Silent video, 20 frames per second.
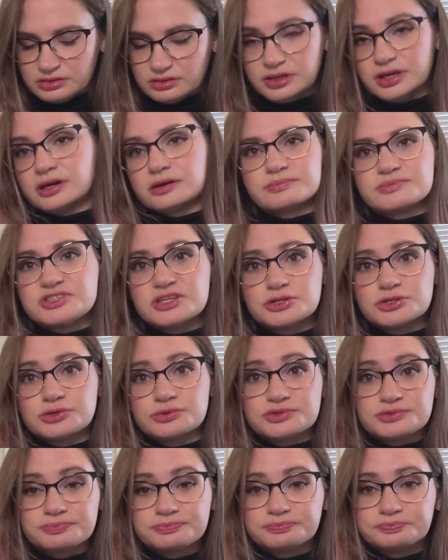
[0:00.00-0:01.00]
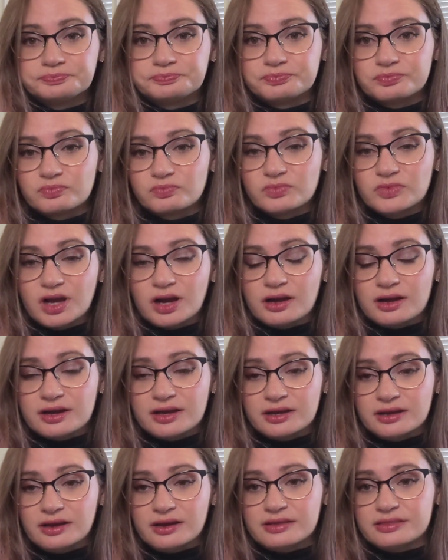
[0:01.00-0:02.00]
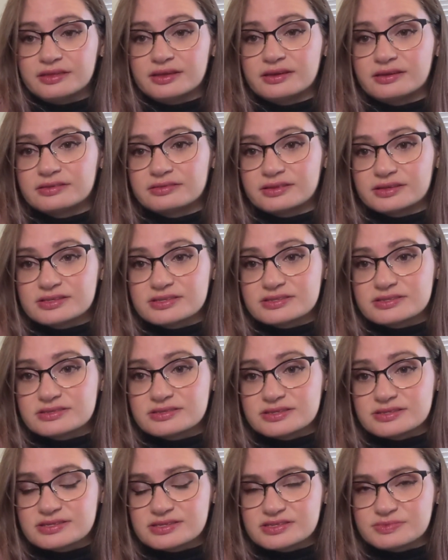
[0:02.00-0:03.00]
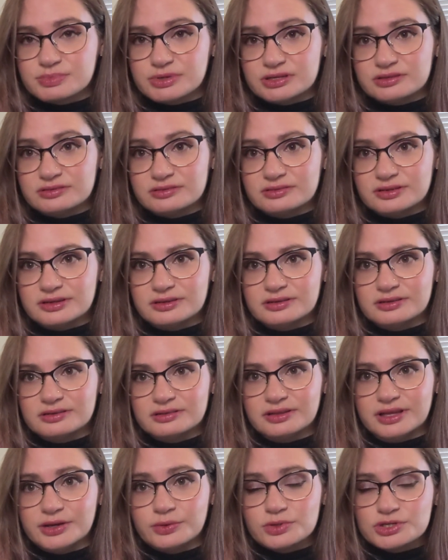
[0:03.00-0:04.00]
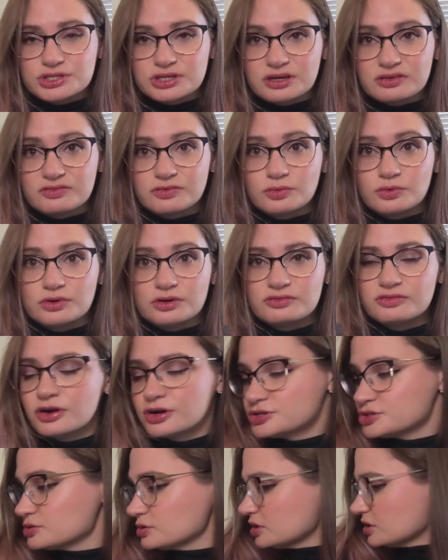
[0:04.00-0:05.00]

Yeah, stay tuned. I think this has been languishing for far too